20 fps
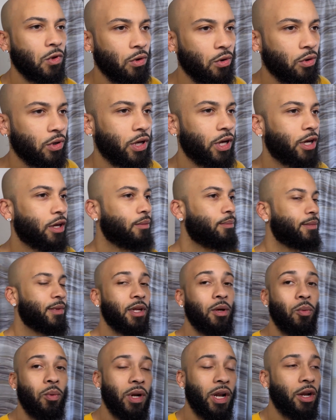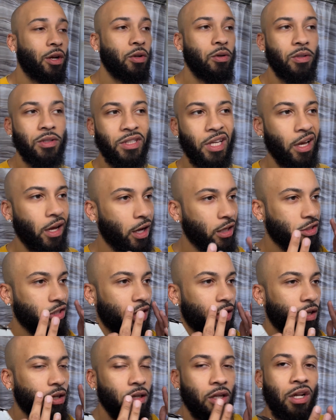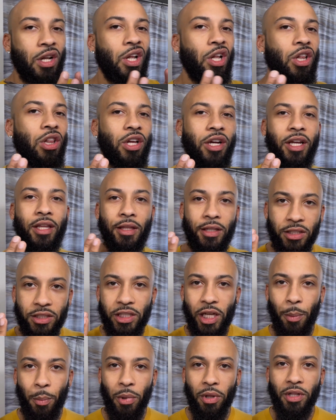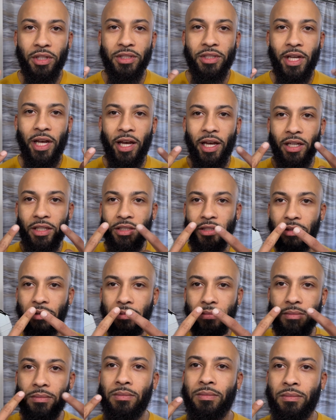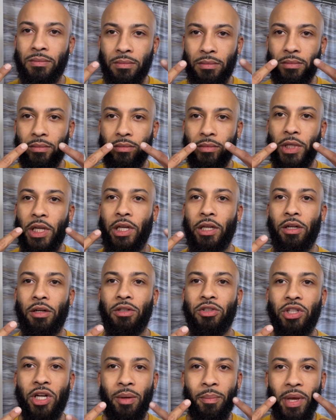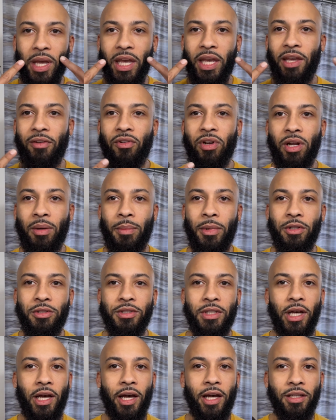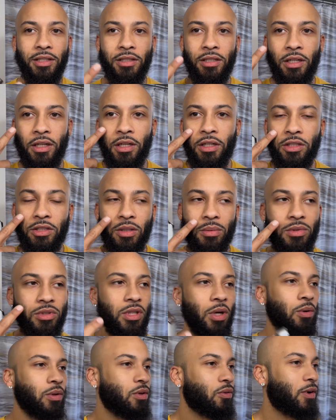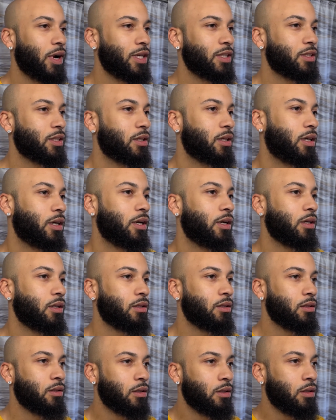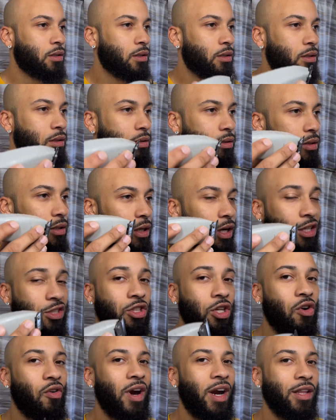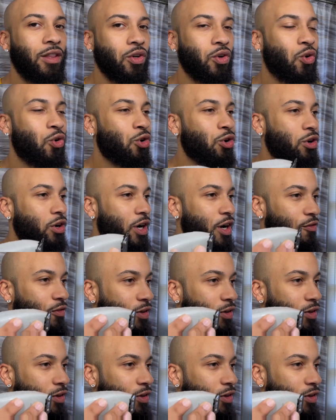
Okay, and what I do is I try to look at the shape of the stash, you know, and try to make it even on both sides. So I'm gonna start with the right side. I start right at the corner every